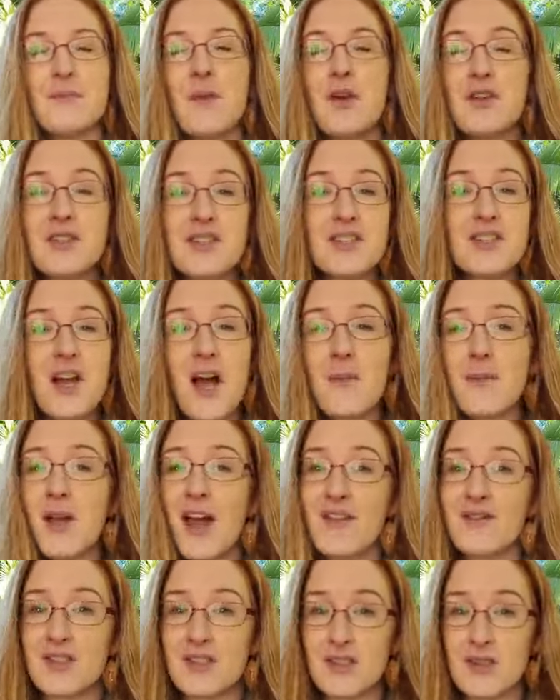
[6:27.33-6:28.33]
Most of the time you
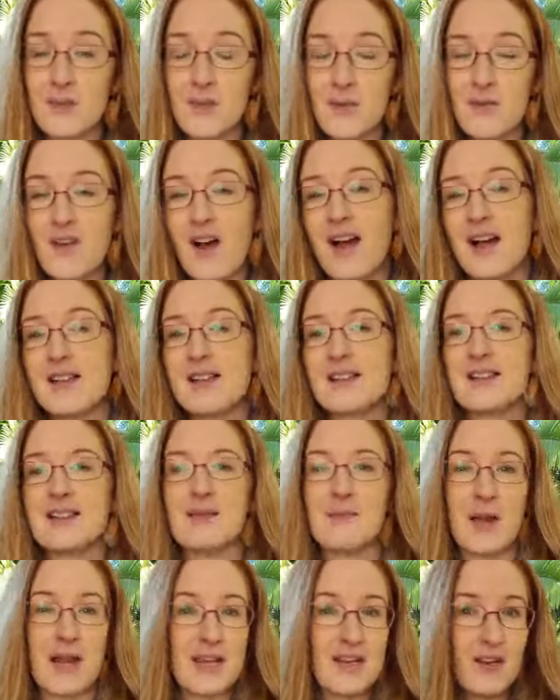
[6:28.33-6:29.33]
have to supervise
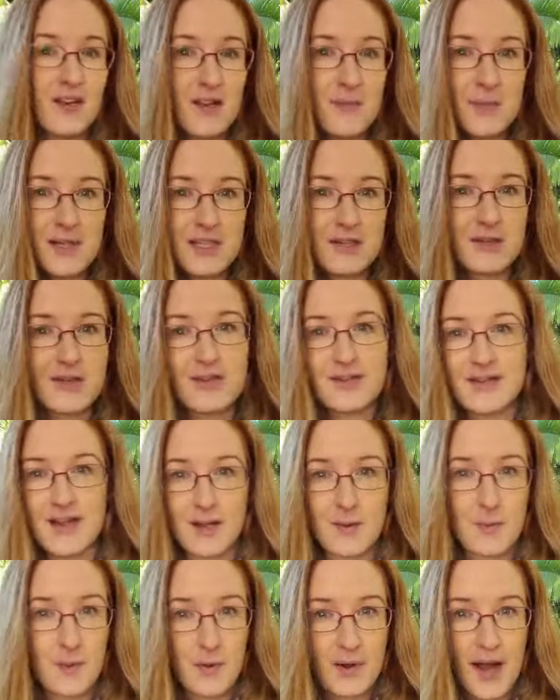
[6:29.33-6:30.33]
depending on the materials
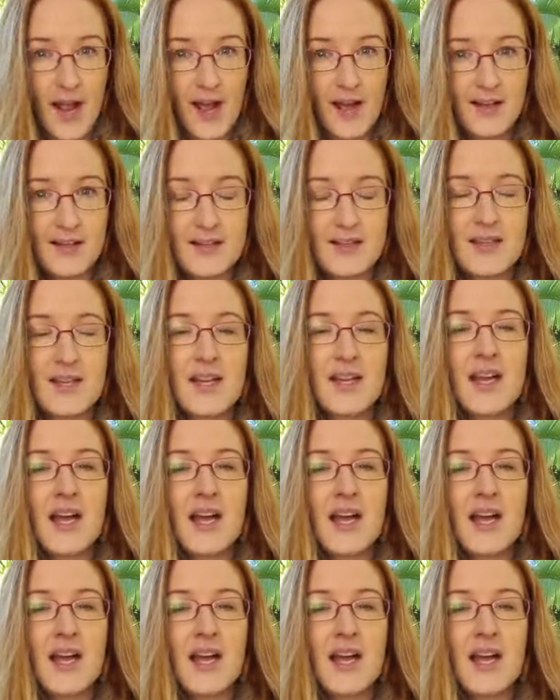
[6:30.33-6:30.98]
that you put out.